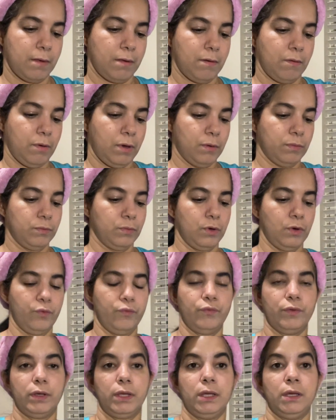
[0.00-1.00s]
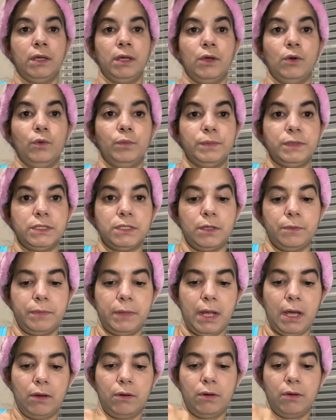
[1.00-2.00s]
Oh, hopefully it opens up
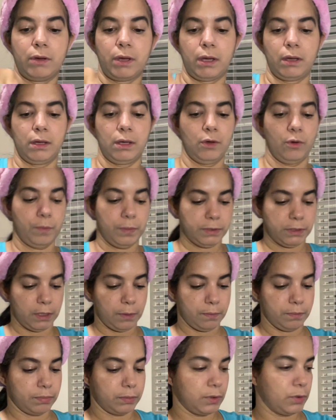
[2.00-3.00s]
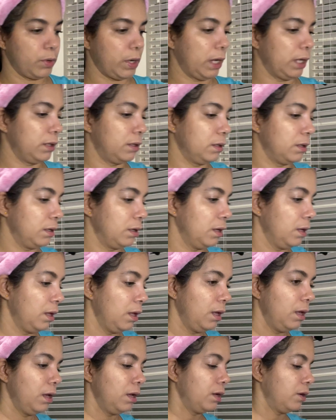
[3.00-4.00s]
now. Okay, it opens up. Great.
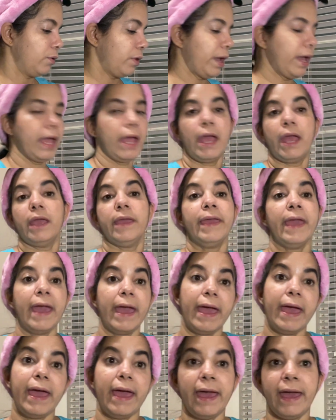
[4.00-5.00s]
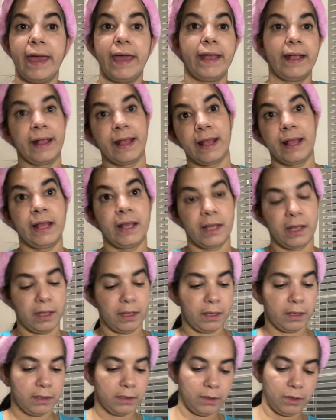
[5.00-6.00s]
Great, yay!
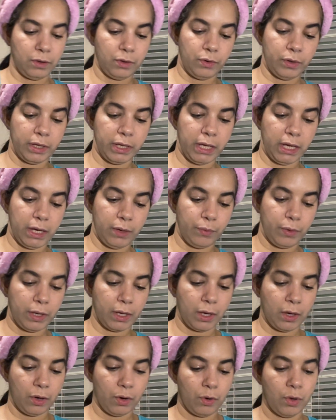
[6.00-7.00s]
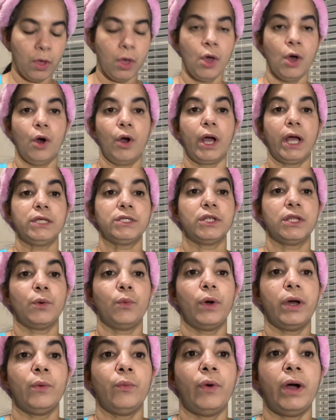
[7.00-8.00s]
Oh, here we go. Okay, so the
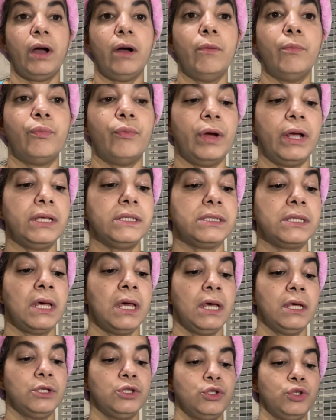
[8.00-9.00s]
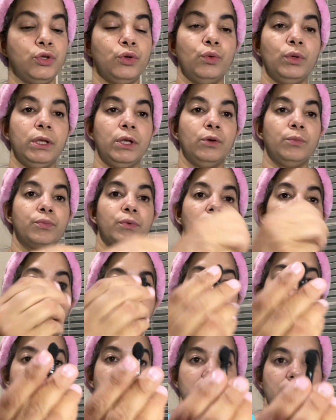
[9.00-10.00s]
Wet n Wild brings two little
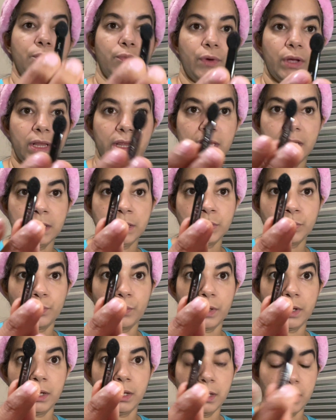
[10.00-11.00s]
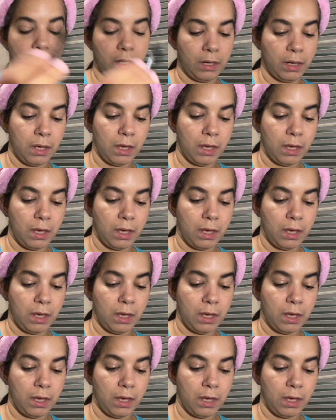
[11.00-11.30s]
brushes. They bring this one,